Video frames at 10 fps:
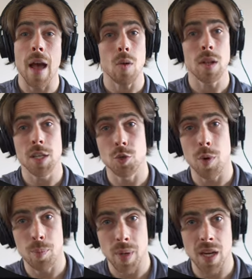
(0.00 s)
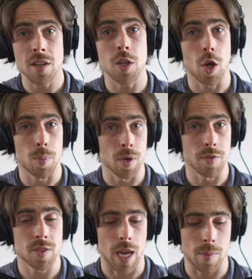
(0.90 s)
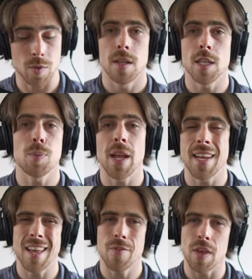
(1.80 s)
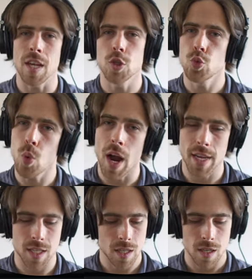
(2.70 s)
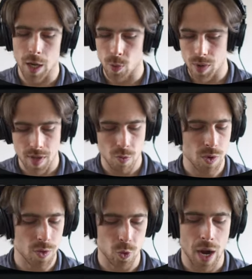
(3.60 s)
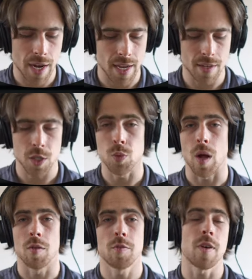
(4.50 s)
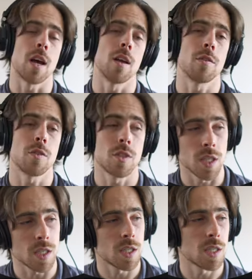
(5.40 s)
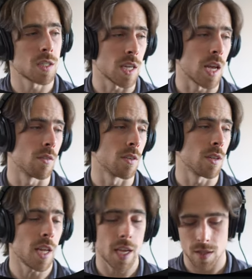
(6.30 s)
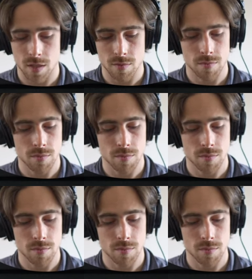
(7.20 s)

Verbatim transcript: now let's repeat it a couple of times. Let's play that thing twice like we did with the right hand as well. Five, six, seven, eight.